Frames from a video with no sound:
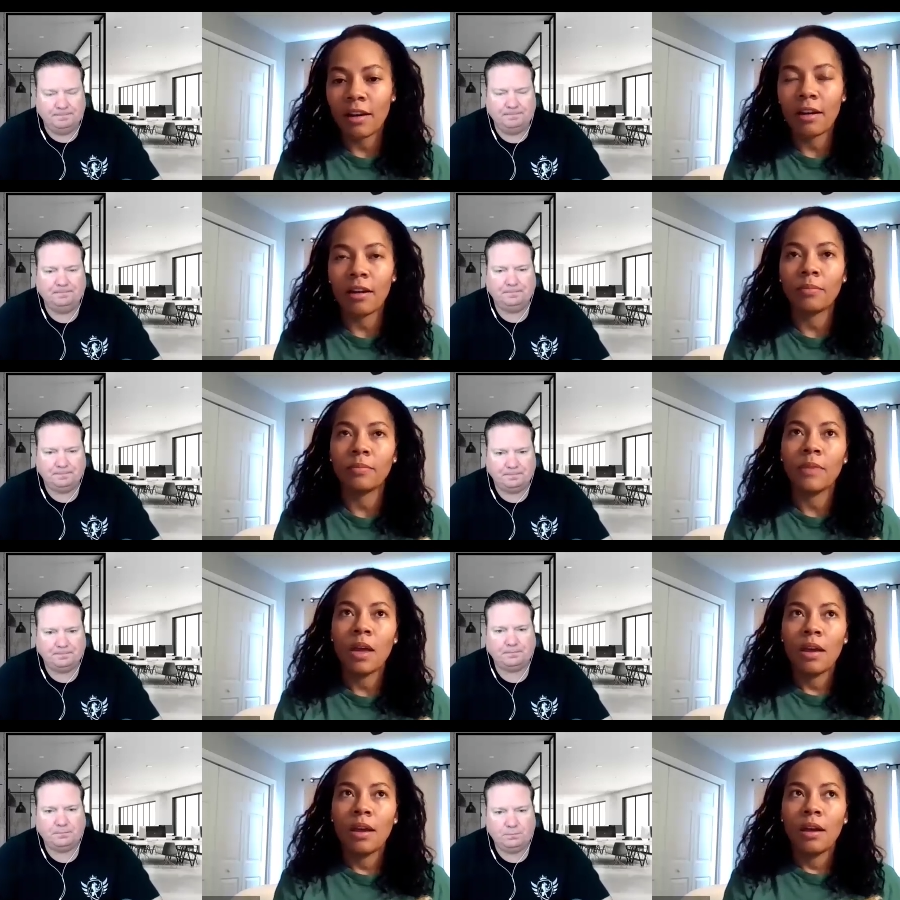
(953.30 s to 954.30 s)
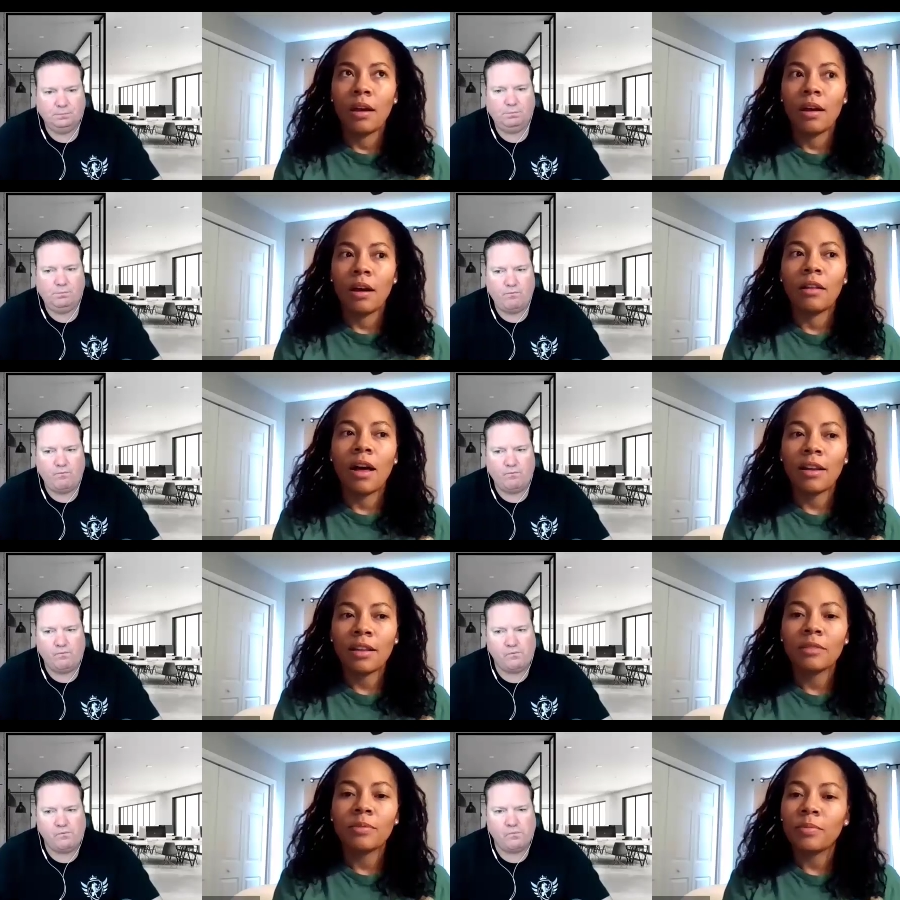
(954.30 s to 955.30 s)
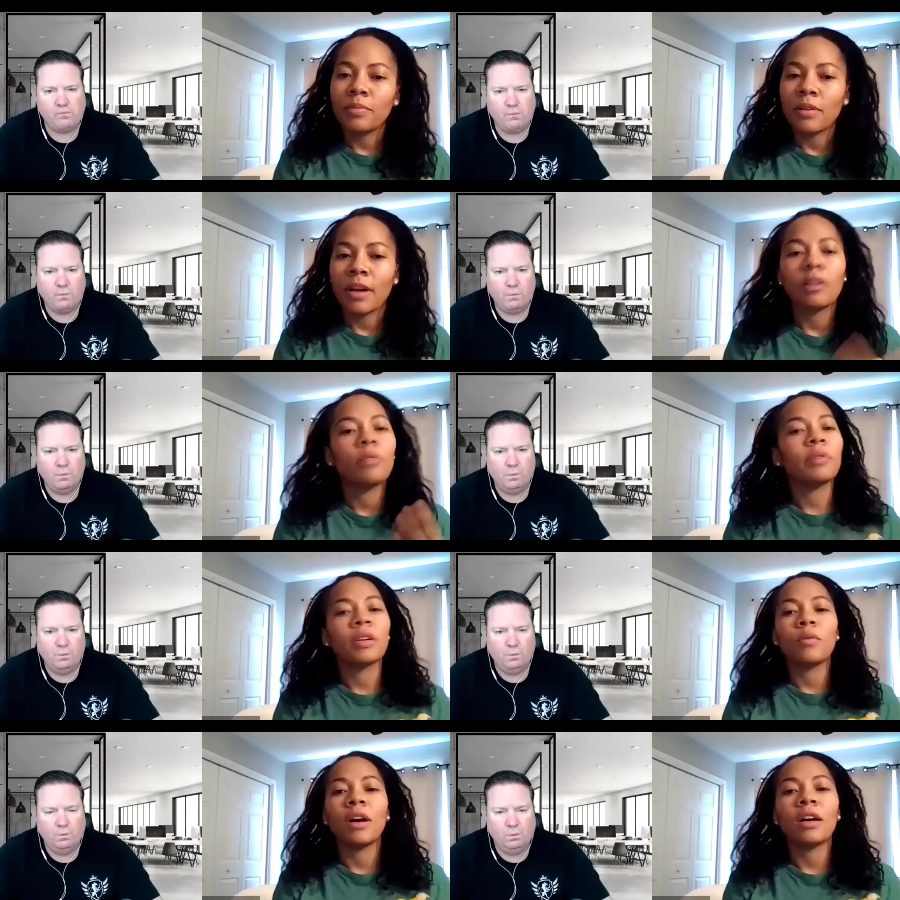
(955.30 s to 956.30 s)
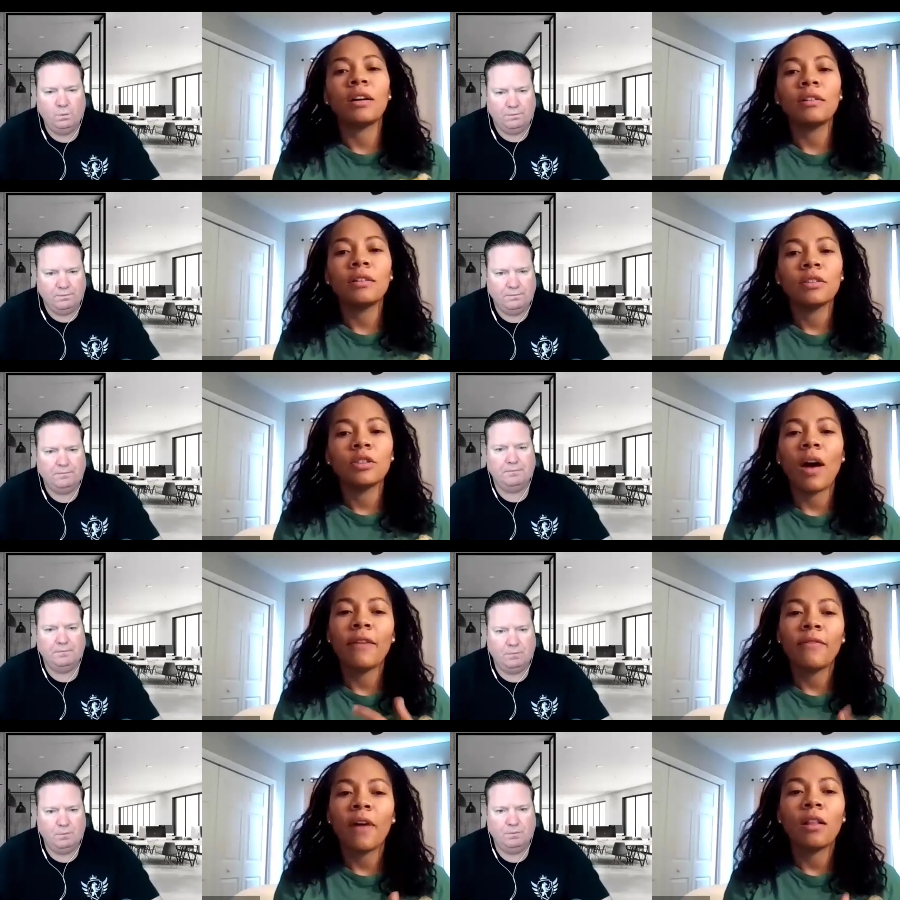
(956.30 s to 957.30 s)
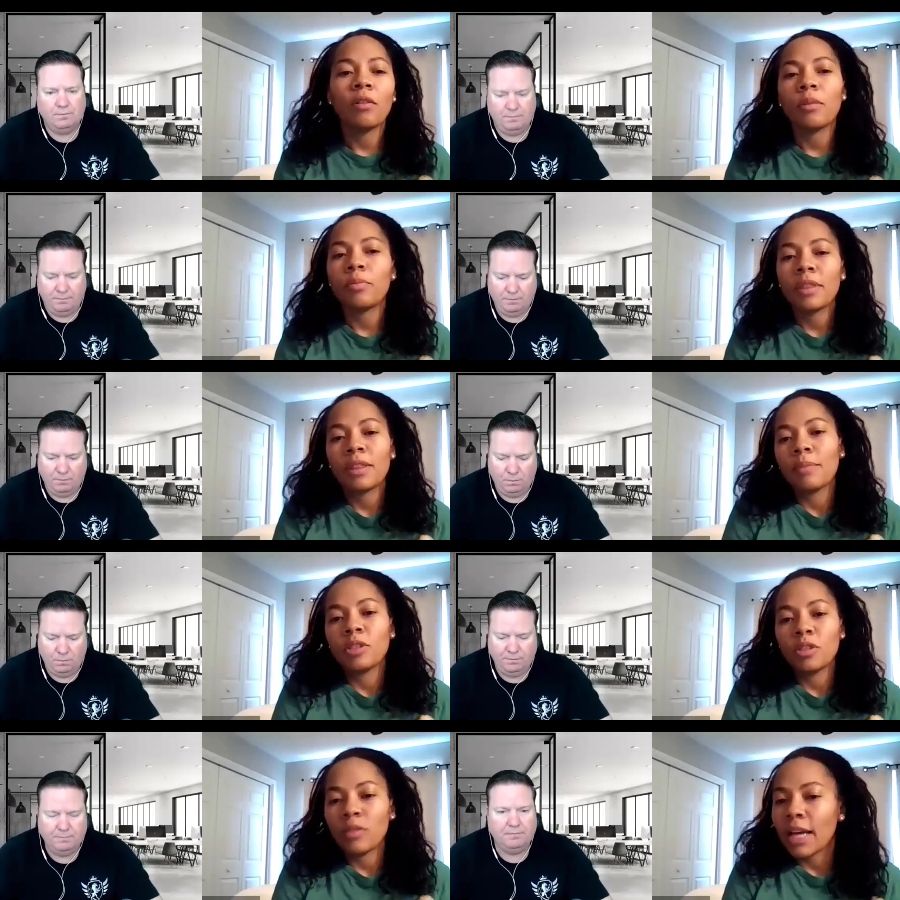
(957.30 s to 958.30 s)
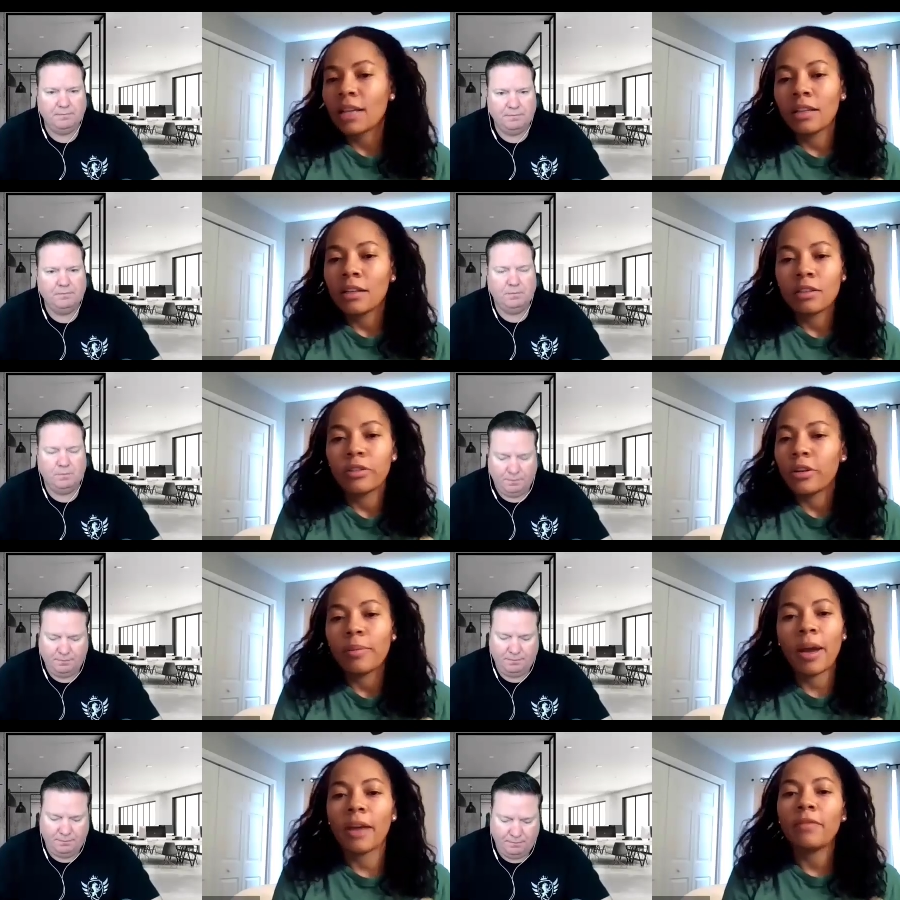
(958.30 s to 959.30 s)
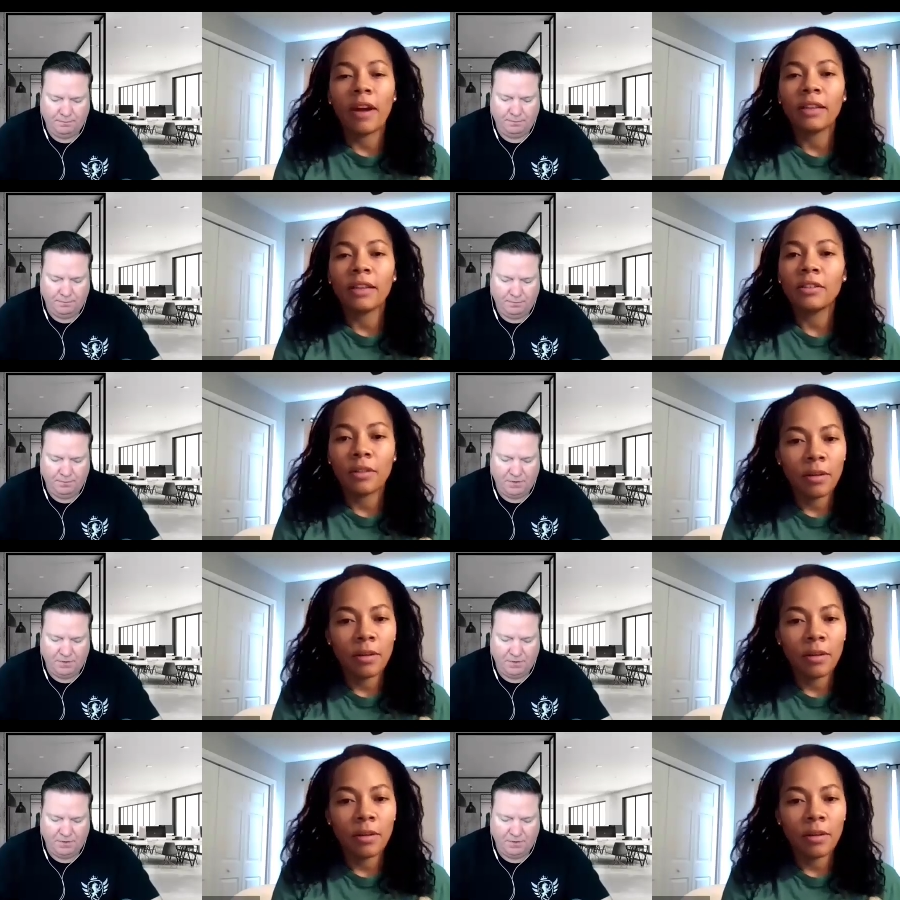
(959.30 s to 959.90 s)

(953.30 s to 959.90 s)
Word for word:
Speaker 1: Um, a lot of these people I know pretty well. So mm-hmm. I follow up with them directly because they're my friend or